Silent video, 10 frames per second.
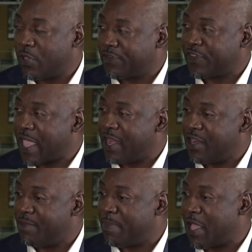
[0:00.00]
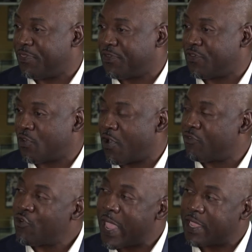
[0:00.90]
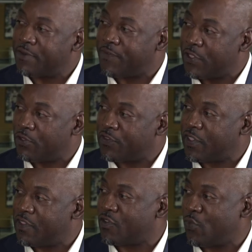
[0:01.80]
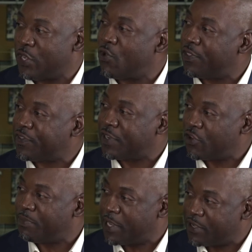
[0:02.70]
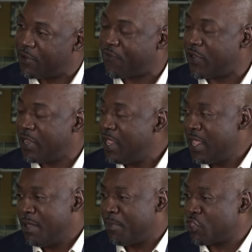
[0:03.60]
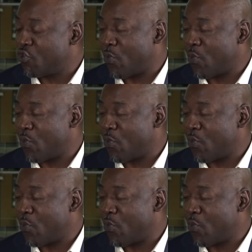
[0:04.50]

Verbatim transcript: you excited about the start of track and field season. We know it's a little bit different, but you're